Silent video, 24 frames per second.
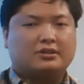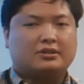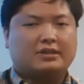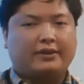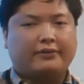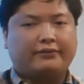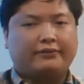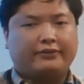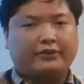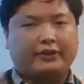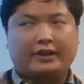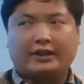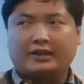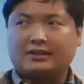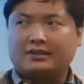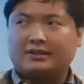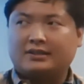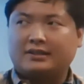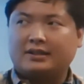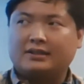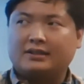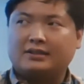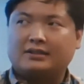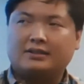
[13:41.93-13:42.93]
So say, for
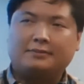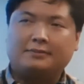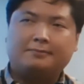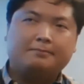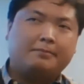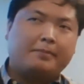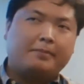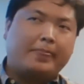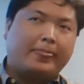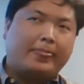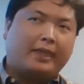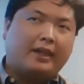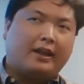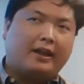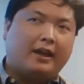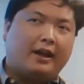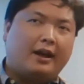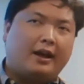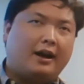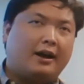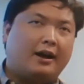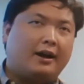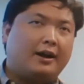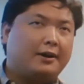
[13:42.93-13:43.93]
instance,
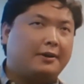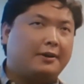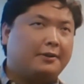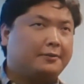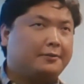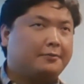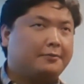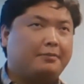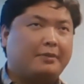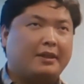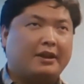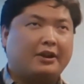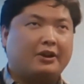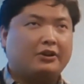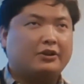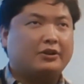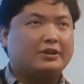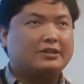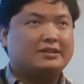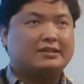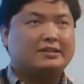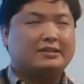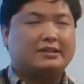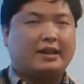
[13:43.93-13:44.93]

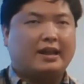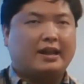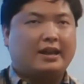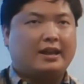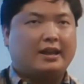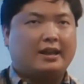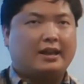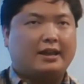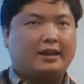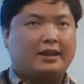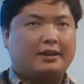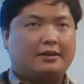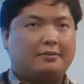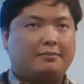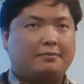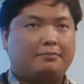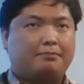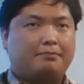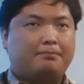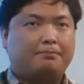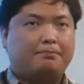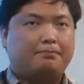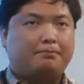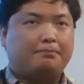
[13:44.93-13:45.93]
there is a
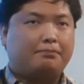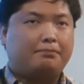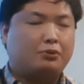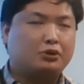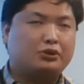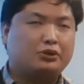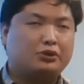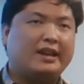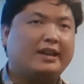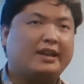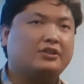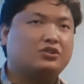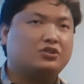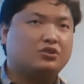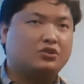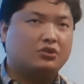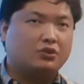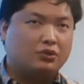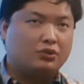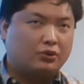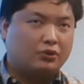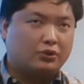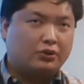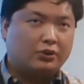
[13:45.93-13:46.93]

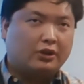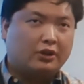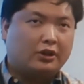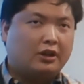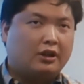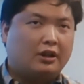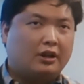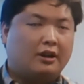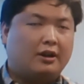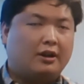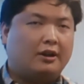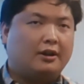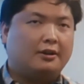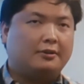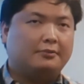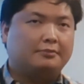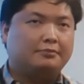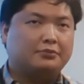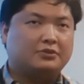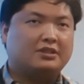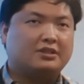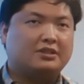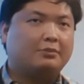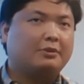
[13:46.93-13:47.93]
potential,
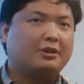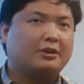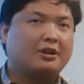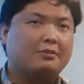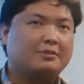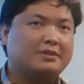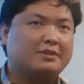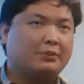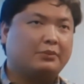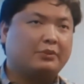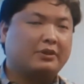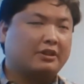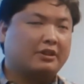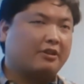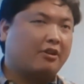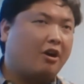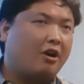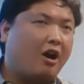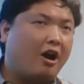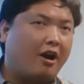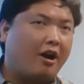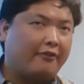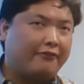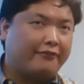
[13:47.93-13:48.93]
someone comes in with a
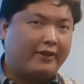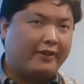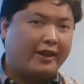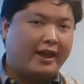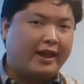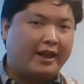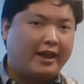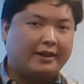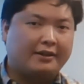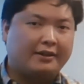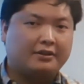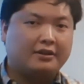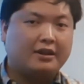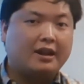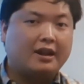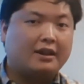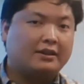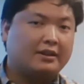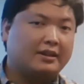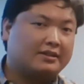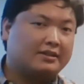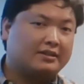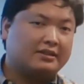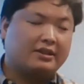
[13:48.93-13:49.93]
cough and
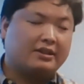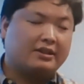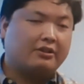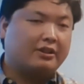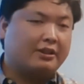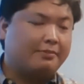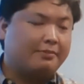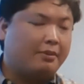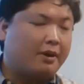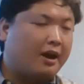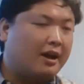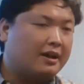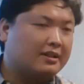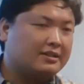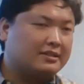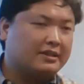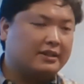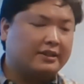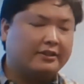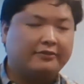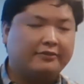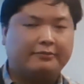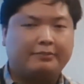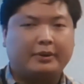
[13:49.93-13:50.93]
not necessarily
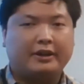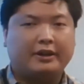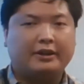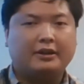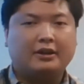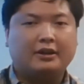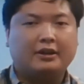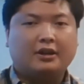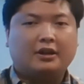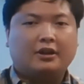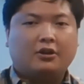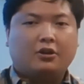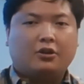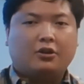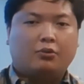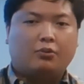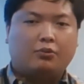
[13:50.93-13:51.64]
positive, but